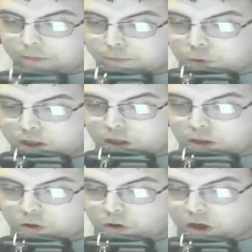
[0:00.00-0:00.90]
Prince
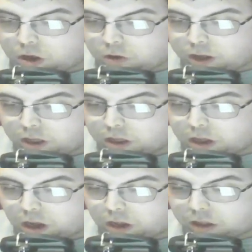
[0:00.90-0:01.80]
Zuko is,
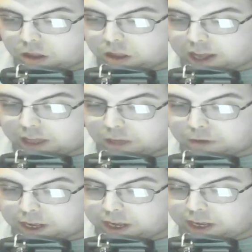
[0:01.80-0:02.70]

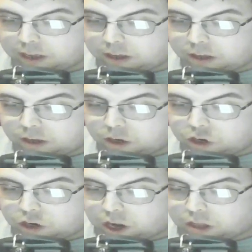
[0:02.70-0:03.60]
understandably,
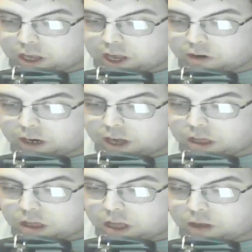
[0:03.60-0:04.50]
shot down in his
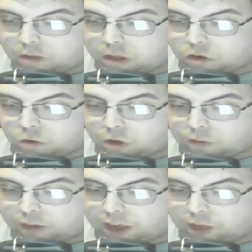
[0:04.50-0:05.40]
attempts to join
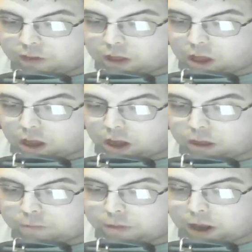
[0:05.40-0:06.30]
the Avatar's
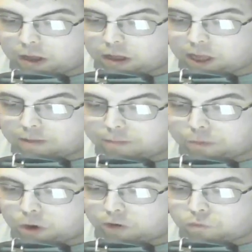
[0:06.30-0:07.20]
party in
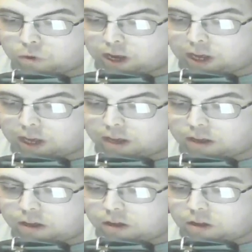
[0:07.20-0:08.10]
Book 3
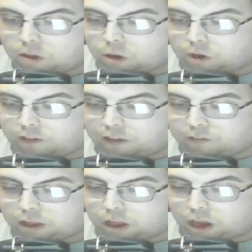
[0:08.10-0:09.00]
of
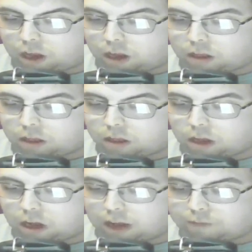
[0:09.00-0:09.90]
Avatar's,
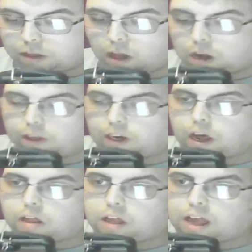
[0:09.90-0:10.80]
uh, Avatar The
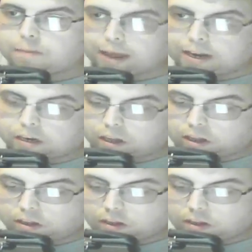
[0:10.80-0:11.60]
Last Airbender.